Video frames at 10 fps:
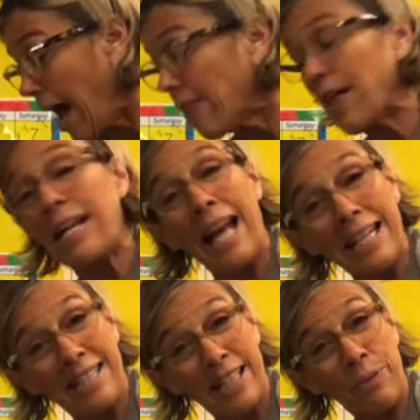The next
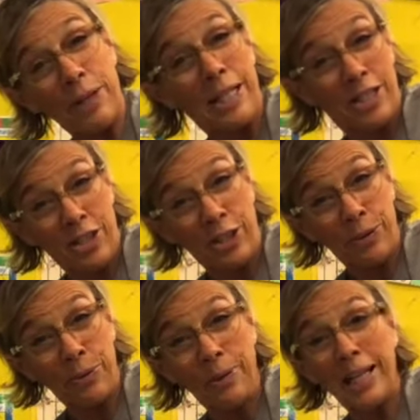thing we're going to
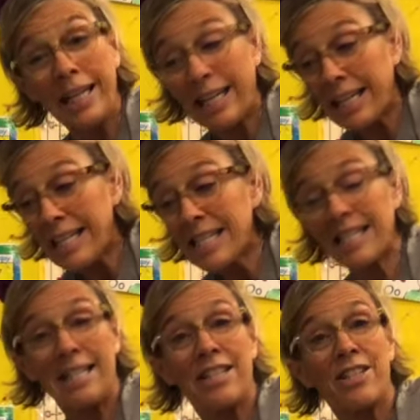do is
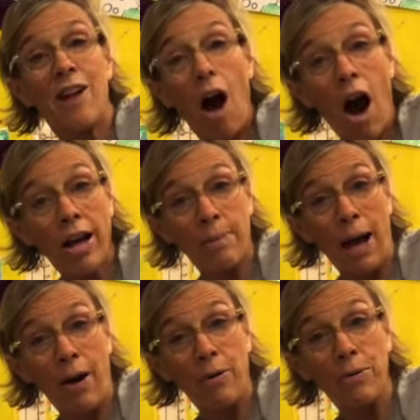talk
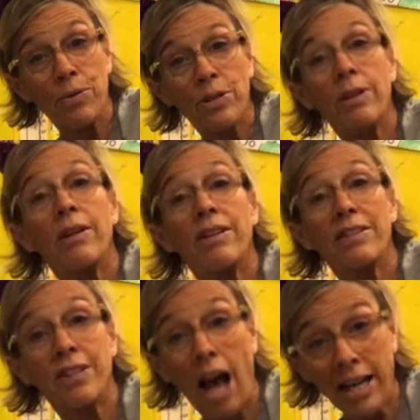about
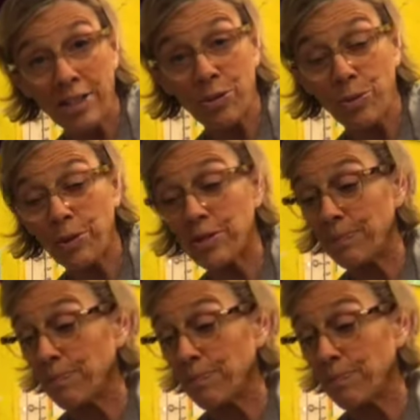dinosaurs.